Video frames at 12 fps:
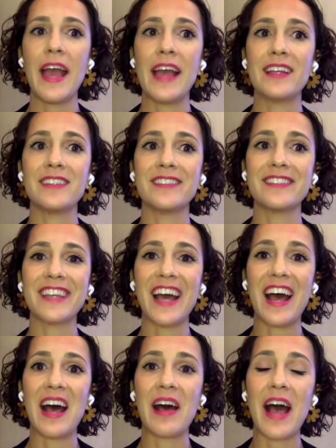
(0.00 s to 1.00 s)
And
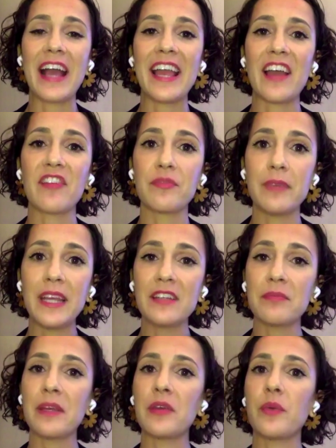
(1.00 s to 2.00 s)
I have
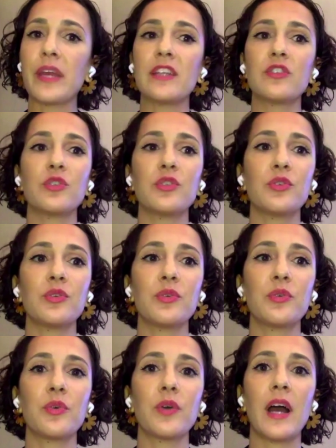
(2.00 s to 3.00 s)
made my way
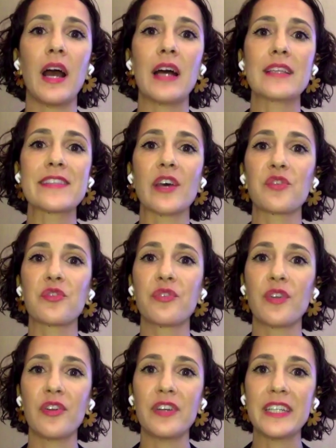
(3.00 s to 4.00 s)
to South
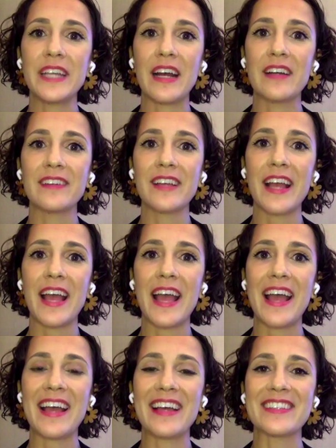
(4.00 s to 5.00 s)
Florida
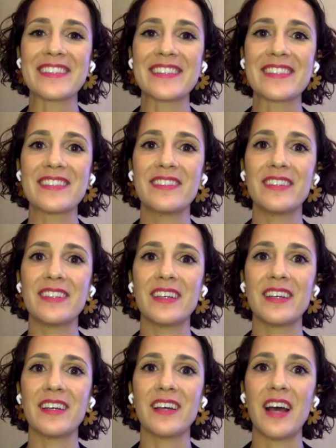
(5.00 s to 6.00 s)
as
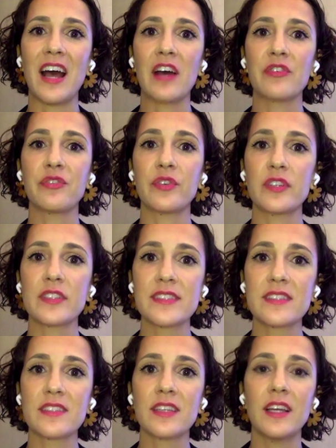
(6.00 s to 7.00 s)
the
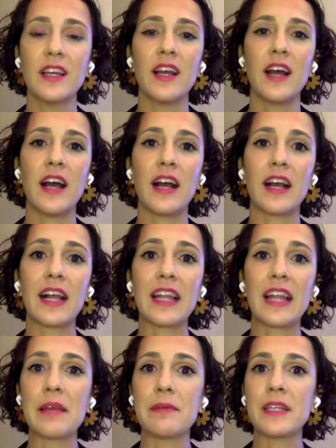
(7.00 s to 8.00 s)
first
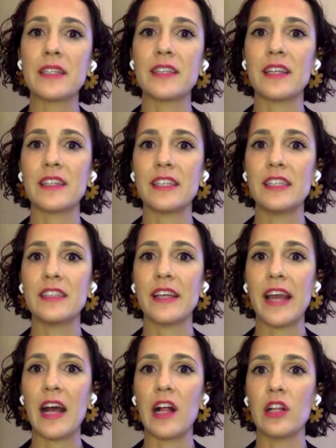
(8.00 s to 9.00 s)
climate and
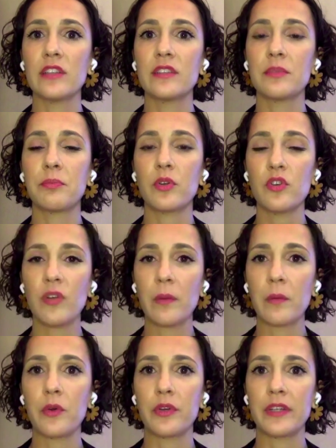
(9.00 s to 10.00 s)
heat health
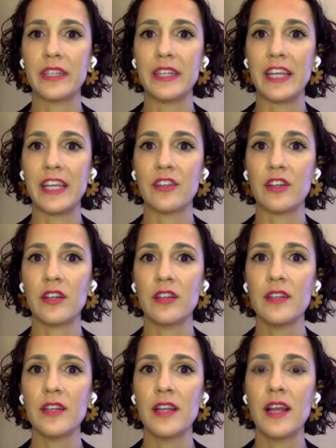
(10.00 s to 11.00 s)
program
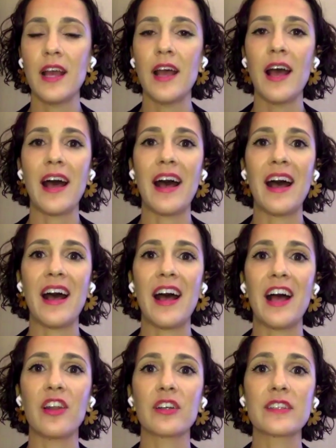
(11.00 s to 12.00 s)
coordinator
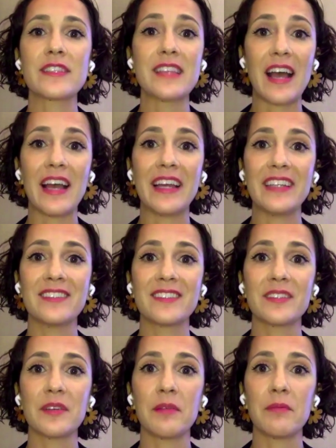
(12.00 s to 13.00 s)
alongside